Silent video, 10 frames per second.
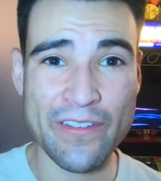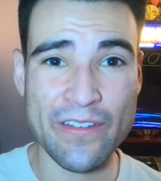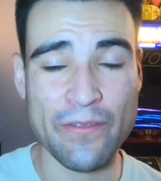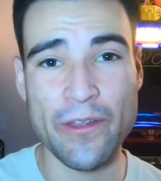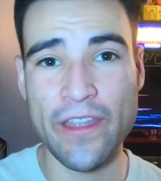
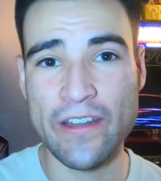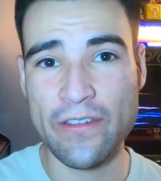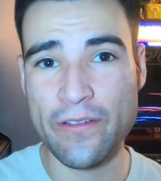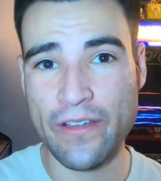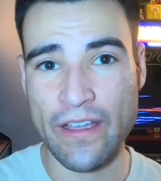Well, they
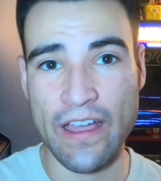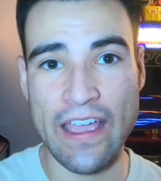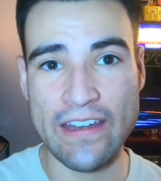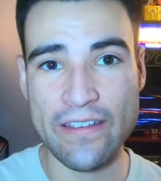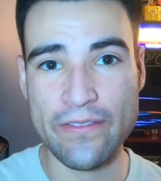do
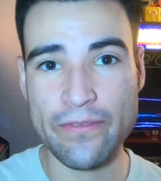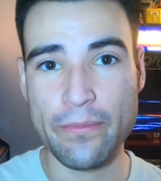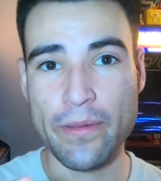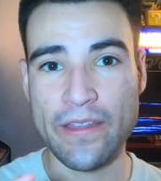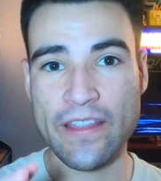kind of,
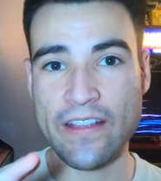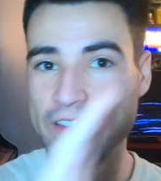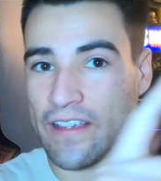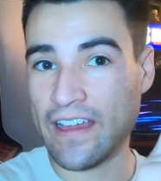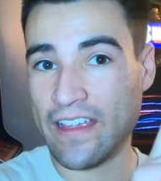but that's,
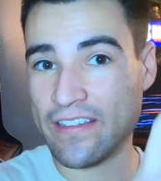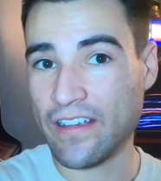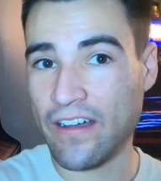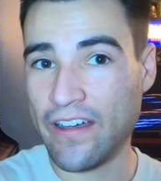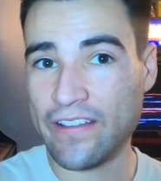I guess, a
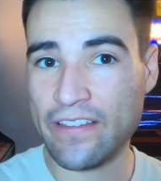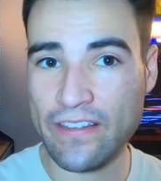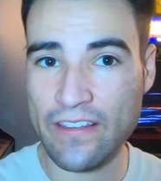con.